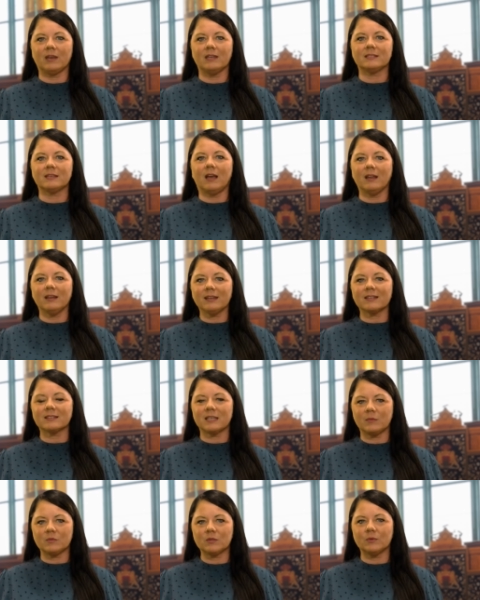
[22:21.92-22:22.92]
is
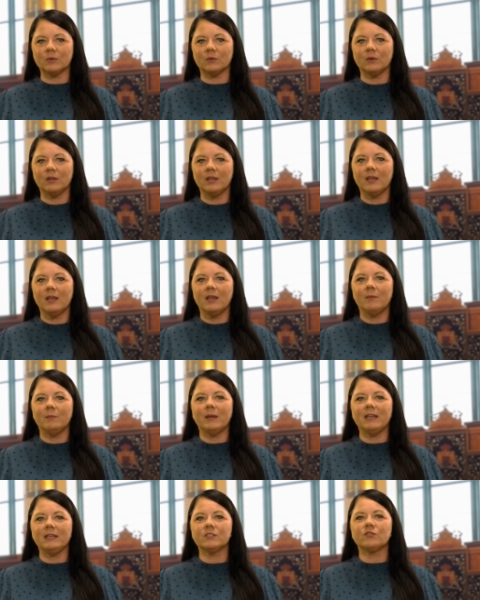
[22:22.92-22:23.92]
unacceptable.
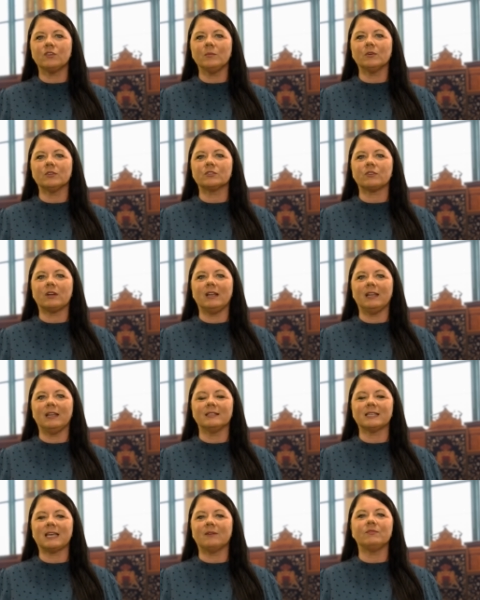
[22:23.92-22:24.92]
Mainstream
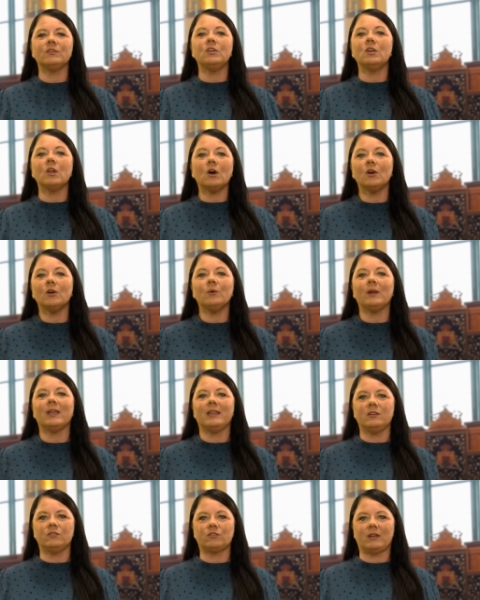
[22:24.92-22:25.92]
Australians have no
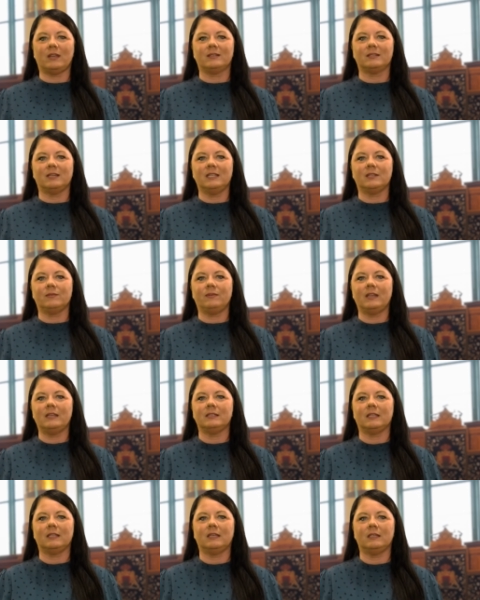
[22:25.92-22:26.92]
interest in
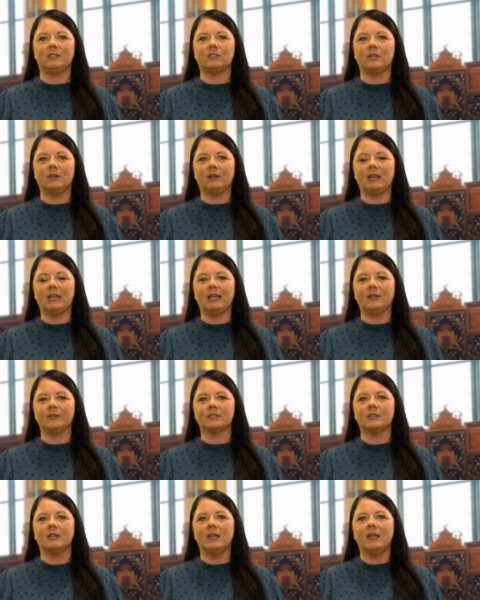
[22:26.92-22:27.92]
defending these two
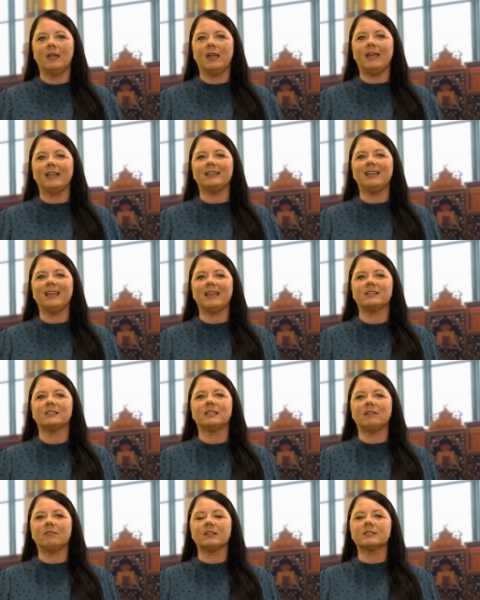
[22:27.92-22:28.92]
clowns, and yet
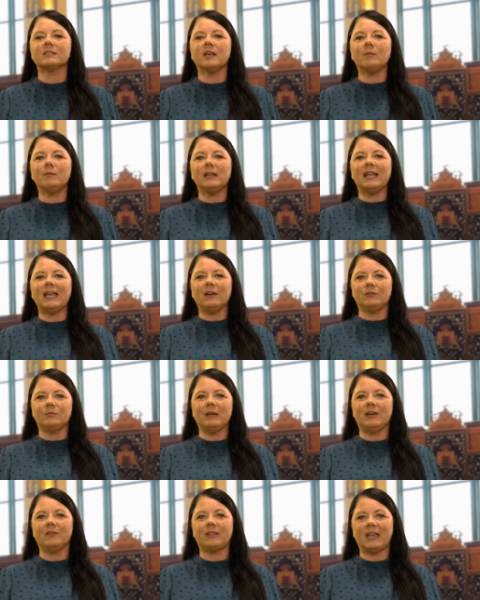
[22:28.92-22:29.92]
there are some
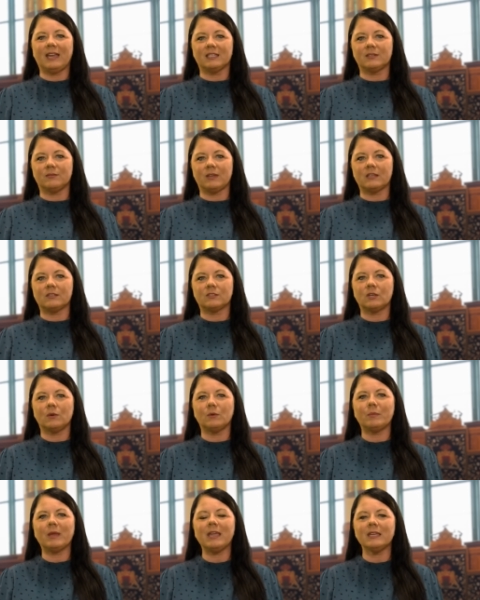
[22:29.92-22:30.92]
loudmouth activists who
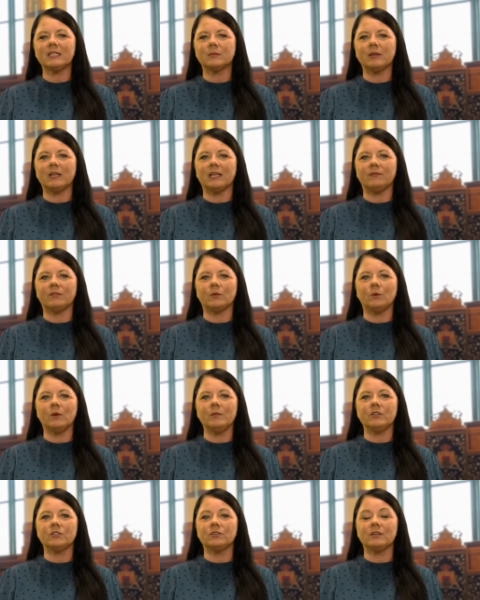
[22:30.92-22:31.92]
appear to believe that
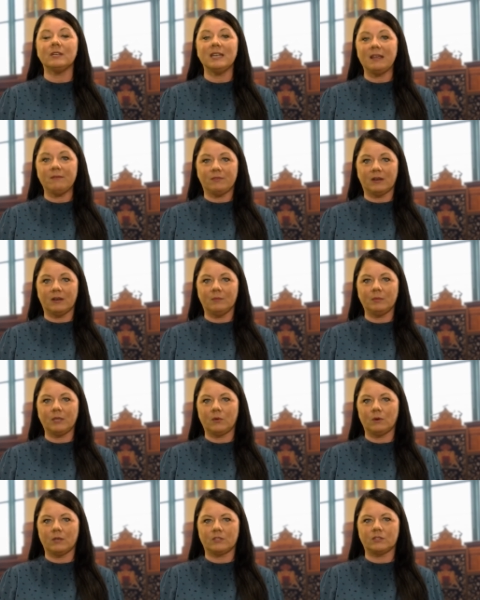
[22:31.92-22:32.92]
women should never be
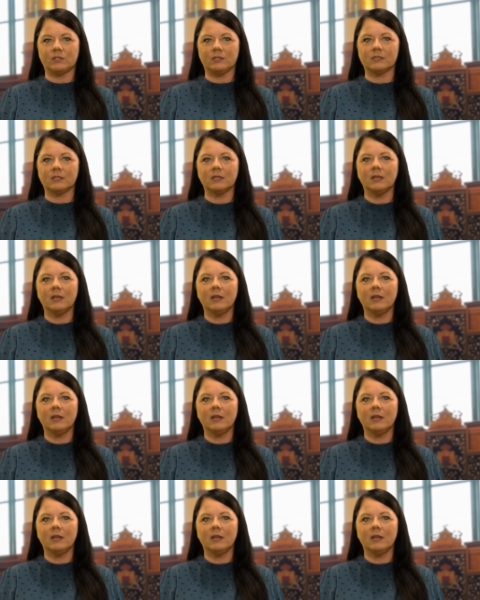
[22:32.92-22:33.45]
questioned.